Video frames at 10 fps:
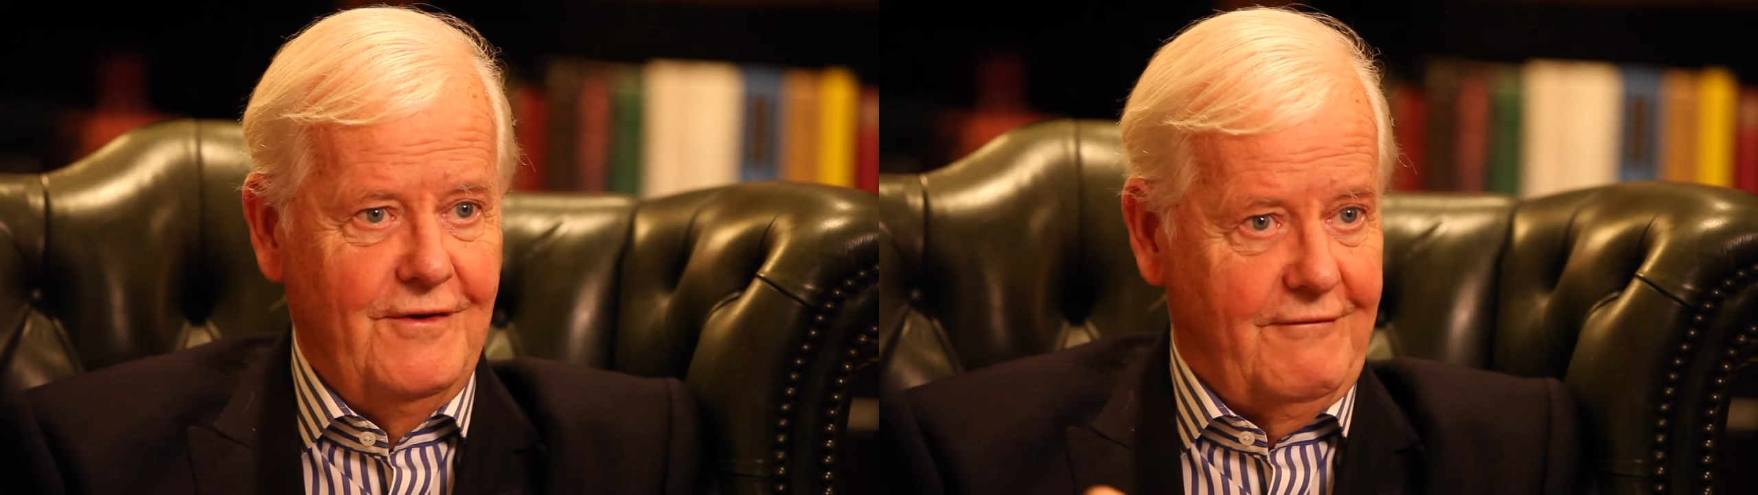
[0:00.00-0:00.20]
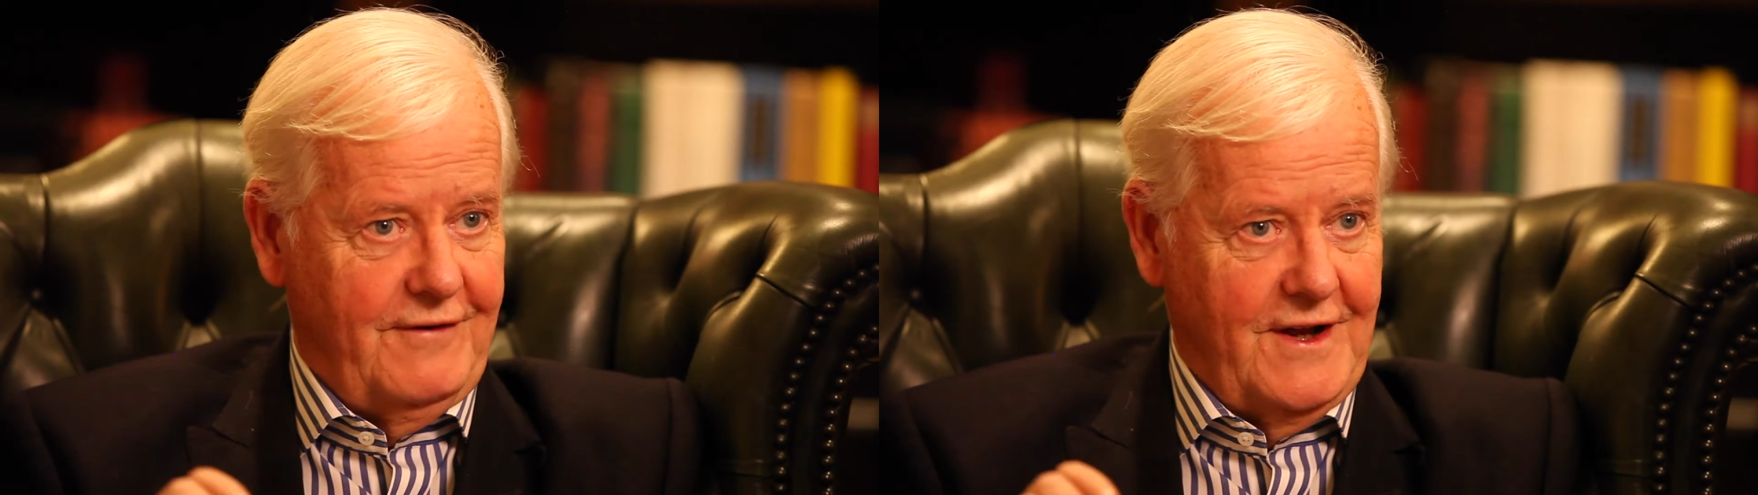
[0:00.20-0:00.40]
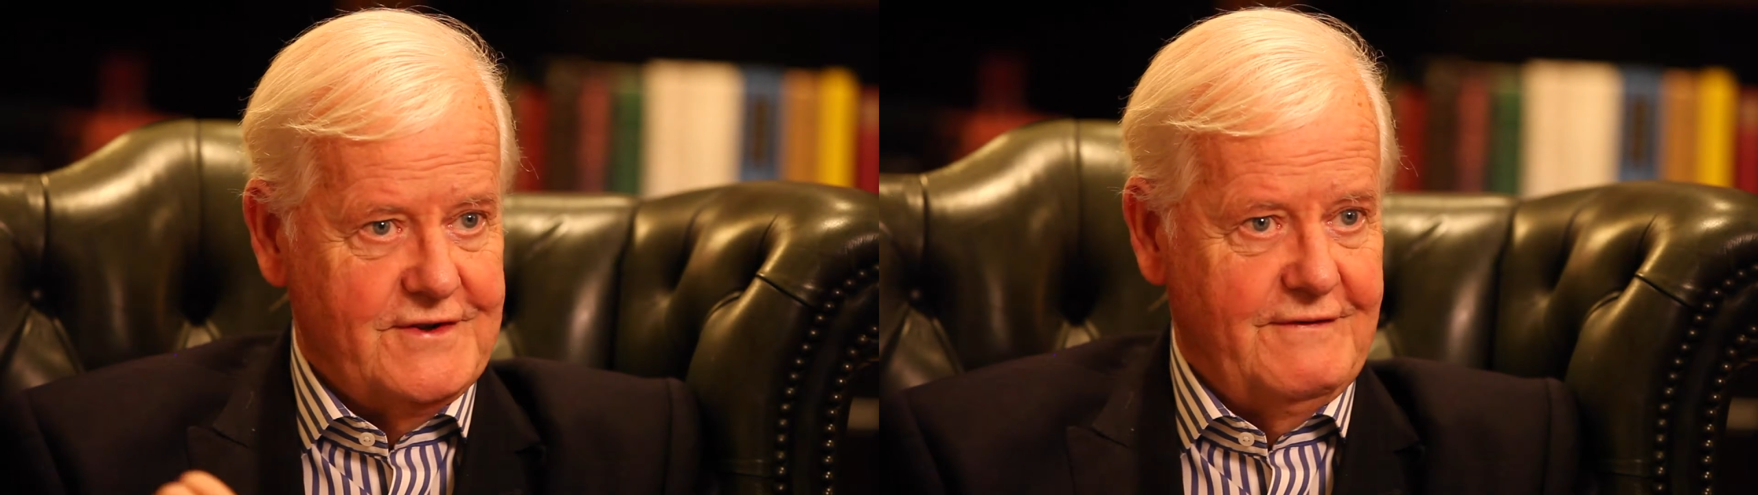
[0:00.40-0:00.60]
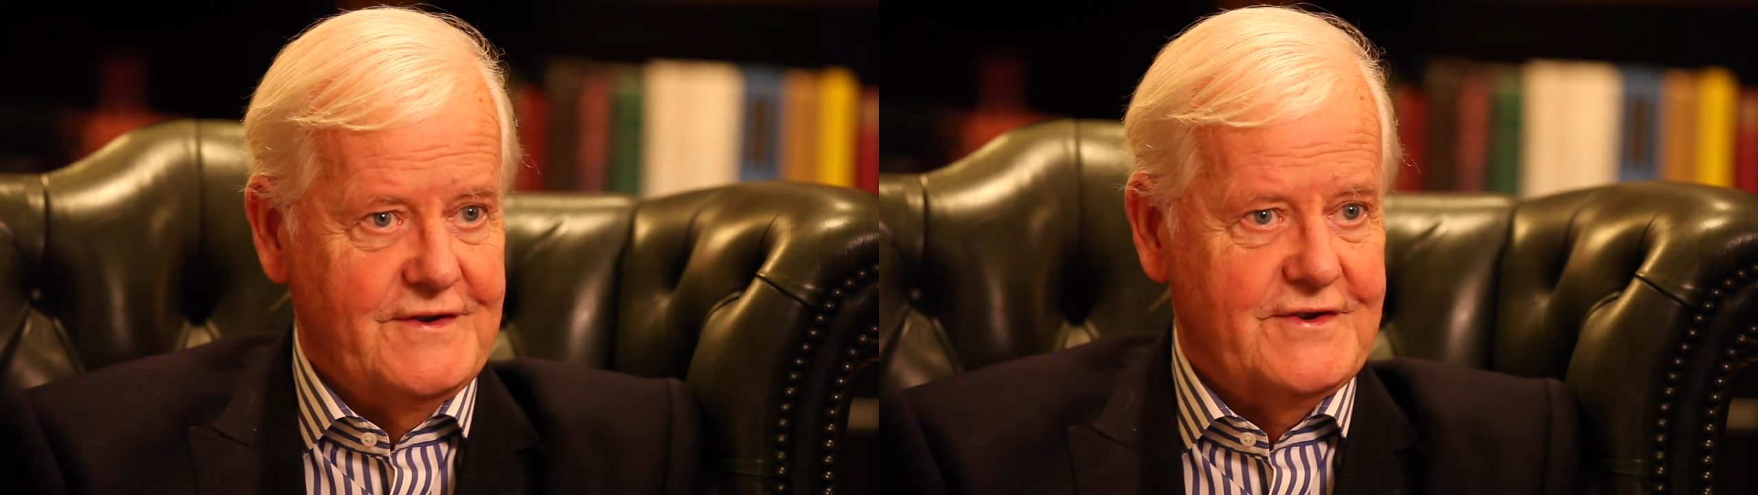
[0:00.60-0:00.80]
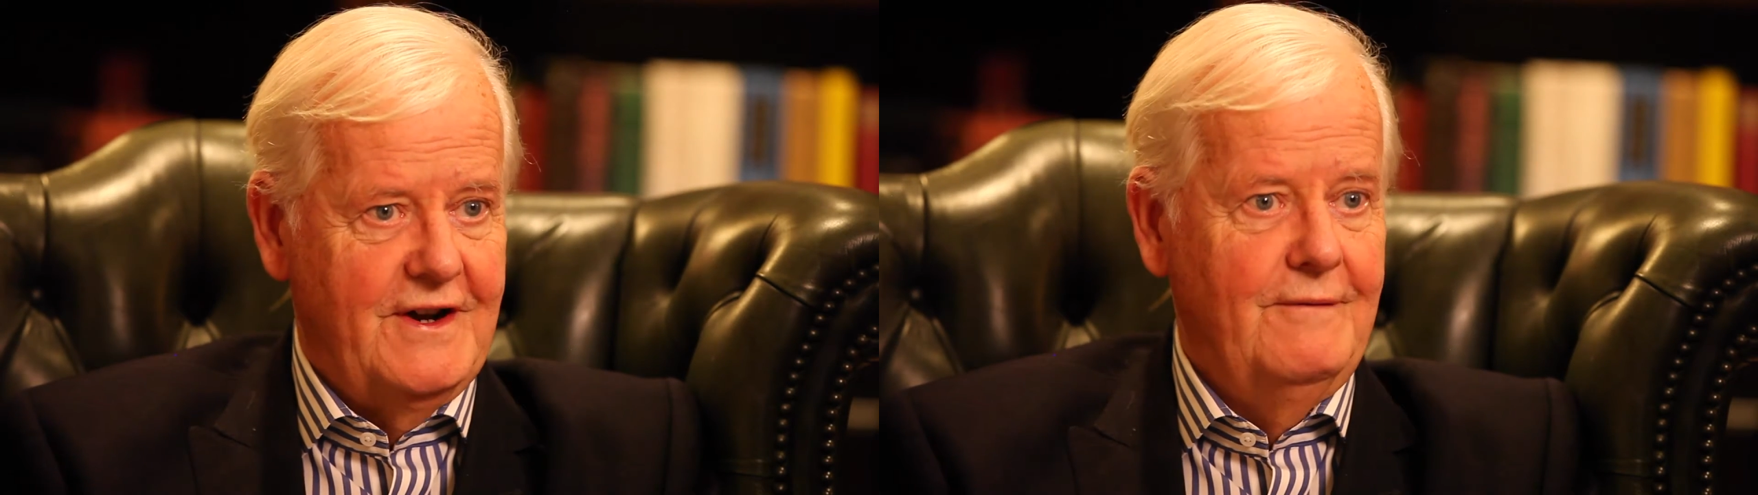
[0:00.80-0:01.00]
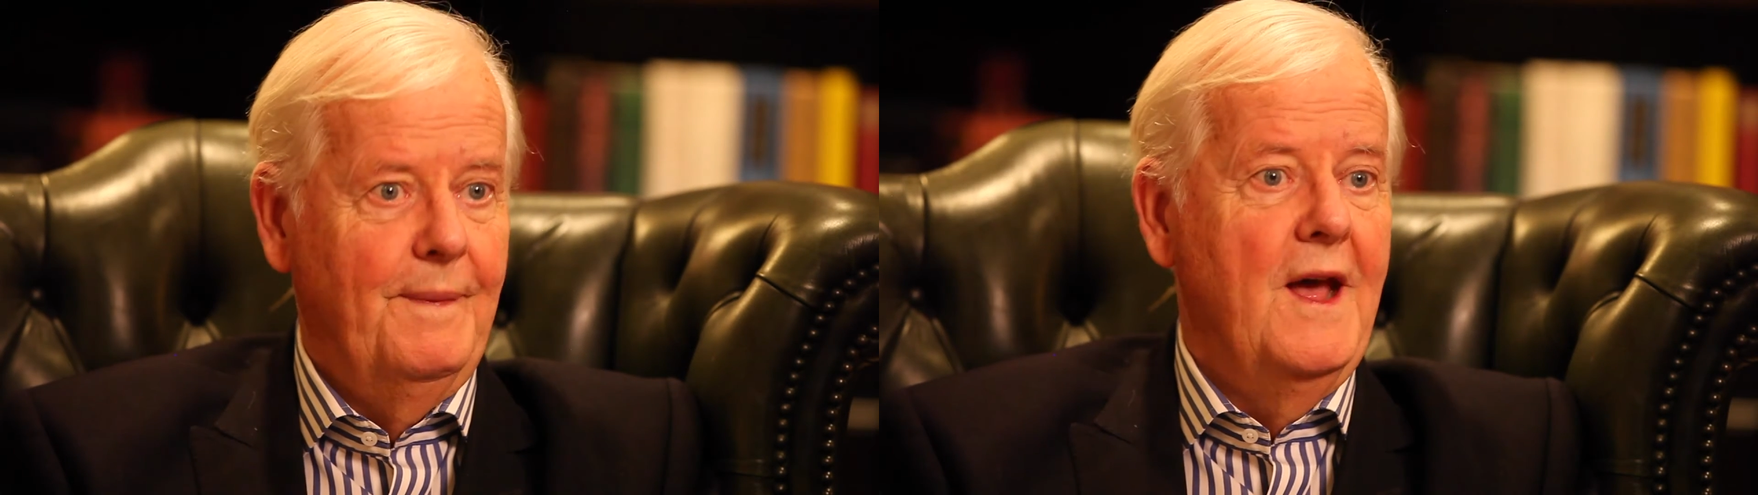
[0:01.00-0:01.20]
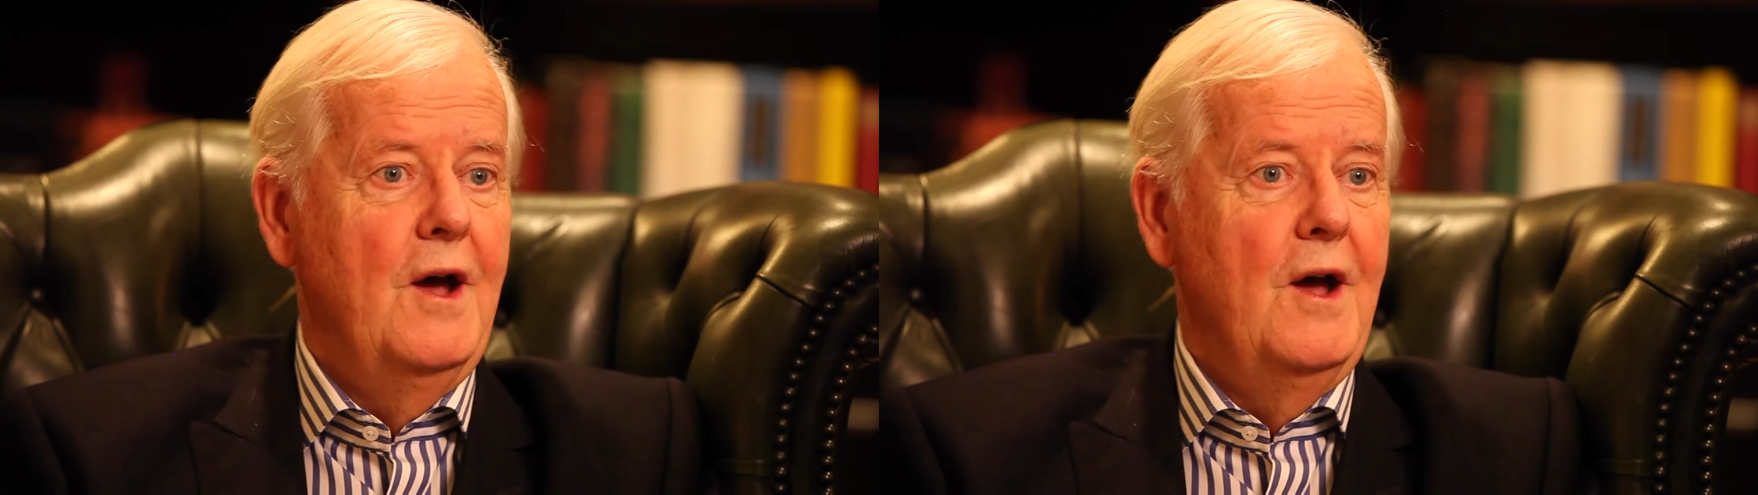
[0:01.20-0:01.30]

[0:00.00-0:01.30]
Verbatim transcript: the philosopher's stone,